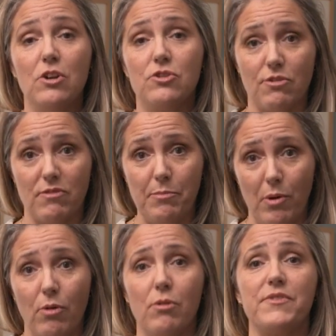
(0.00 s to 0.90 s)
to
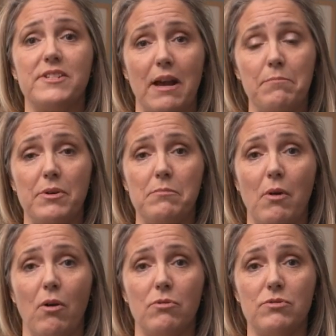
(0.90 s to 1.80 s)
report the damp and
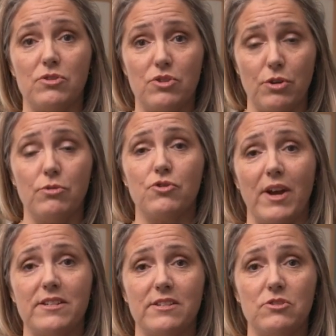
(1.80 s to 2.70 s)
mould to
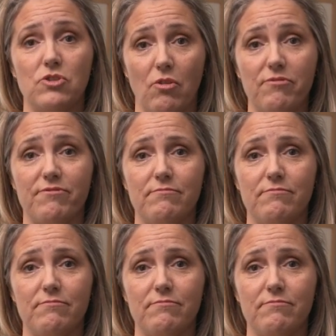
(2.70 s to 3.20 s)
Trent and Dove.